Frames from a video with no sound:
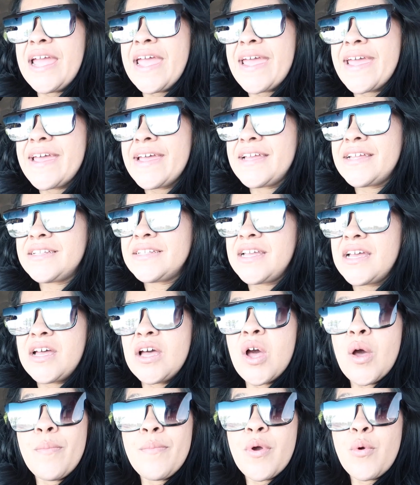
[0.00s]
And
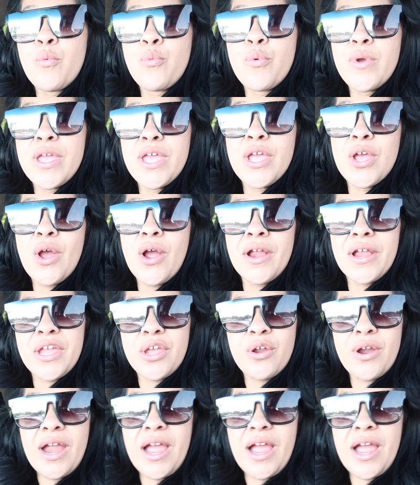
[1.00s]
um, we are here